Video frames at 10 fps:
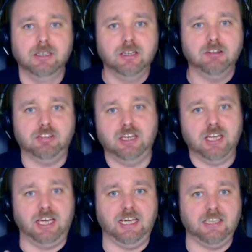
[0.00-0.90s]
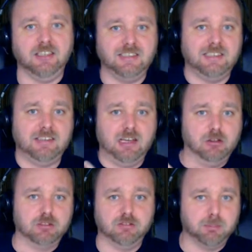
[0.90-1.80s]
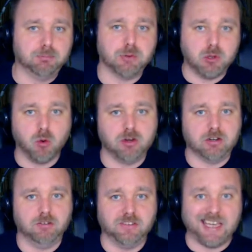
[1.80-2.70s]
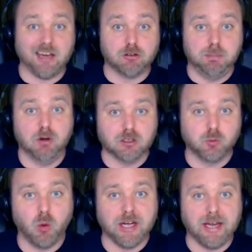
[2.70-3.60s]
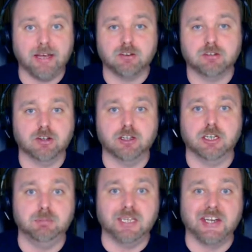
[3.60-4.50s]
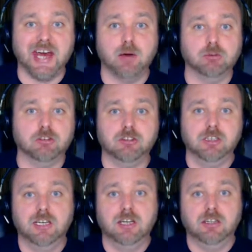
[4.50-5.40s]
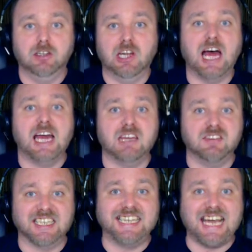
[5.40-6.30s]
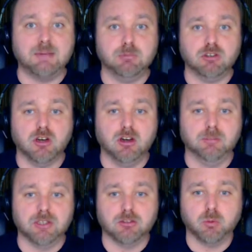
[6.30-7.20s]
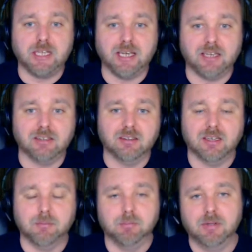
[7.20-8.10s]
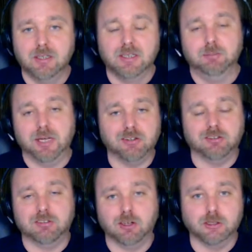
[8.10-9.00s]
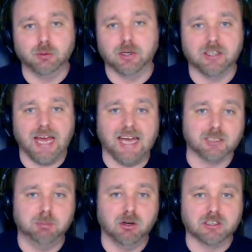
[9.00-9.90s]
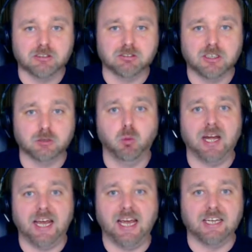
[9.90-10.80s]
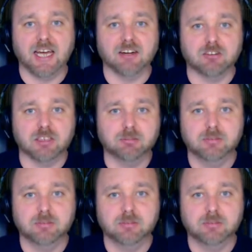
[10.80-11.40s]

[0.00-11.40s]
saying that, hey, the details of the pre-order for the Xbox One X are going to be announced live at Gamescom this weekend. But I just saw on Twitter that Xbox has went ahead and actually